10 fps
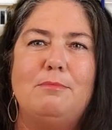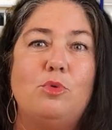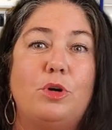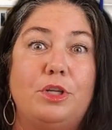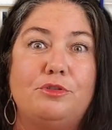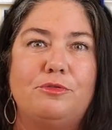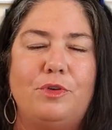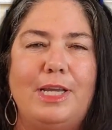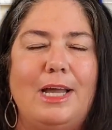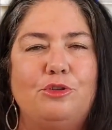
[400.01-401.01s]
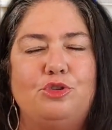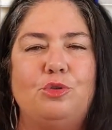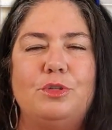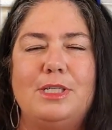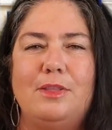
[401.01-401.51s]
mortgage free
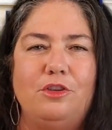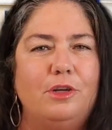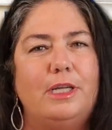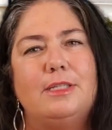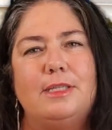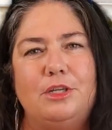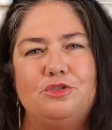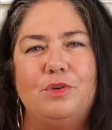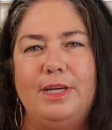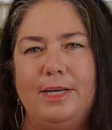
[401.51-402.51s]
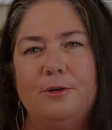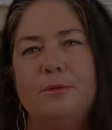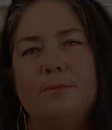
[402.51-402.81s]
households in the United States right now.